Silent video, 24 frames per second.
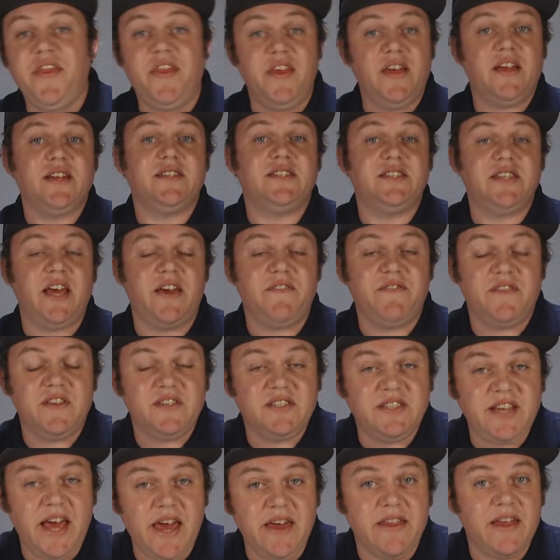I think it's safe to
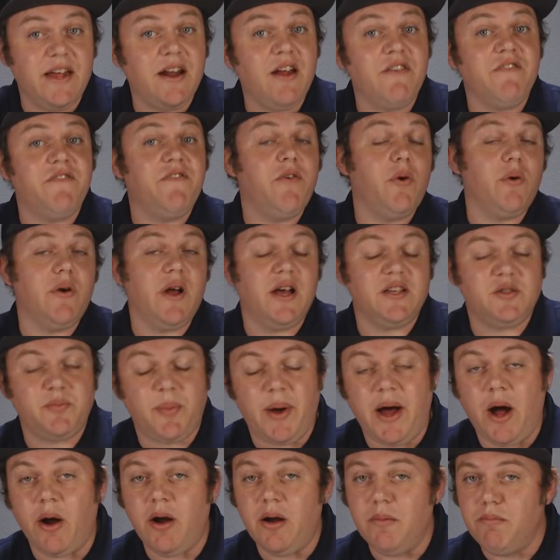say that on 4S
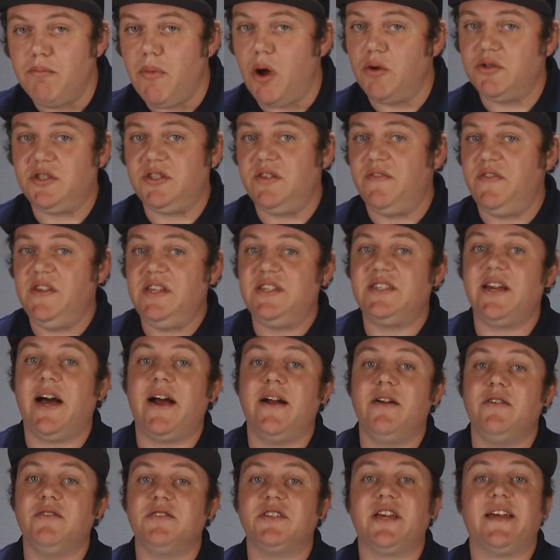power, most of these
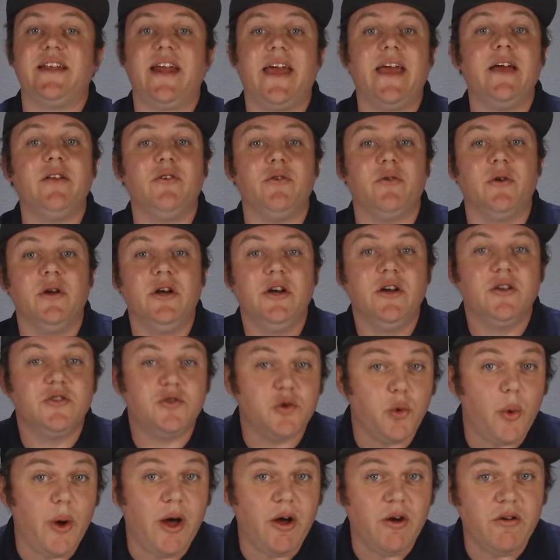irons can handle
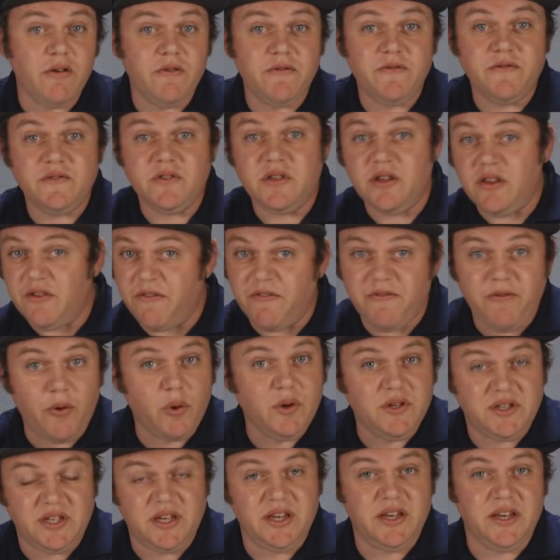12 to the
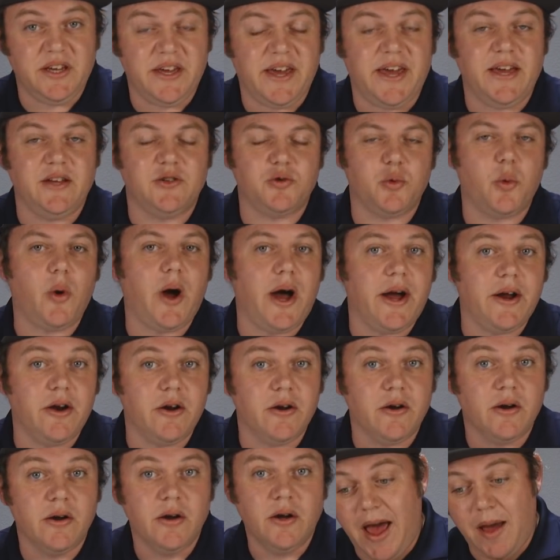14 gauge
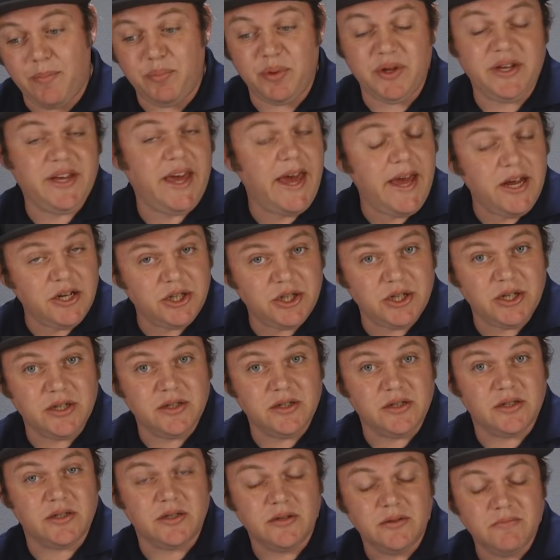wire
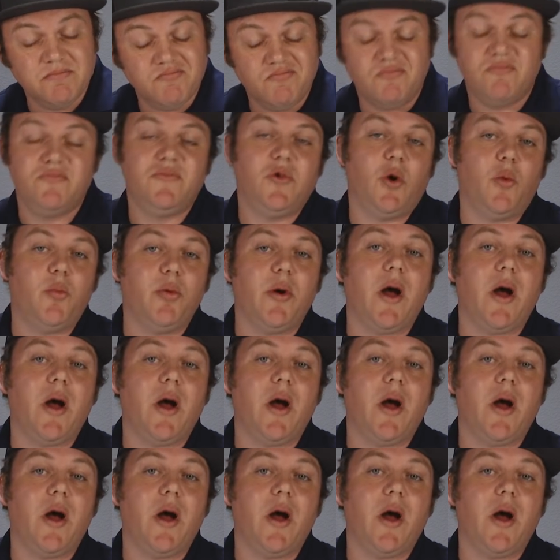applications, no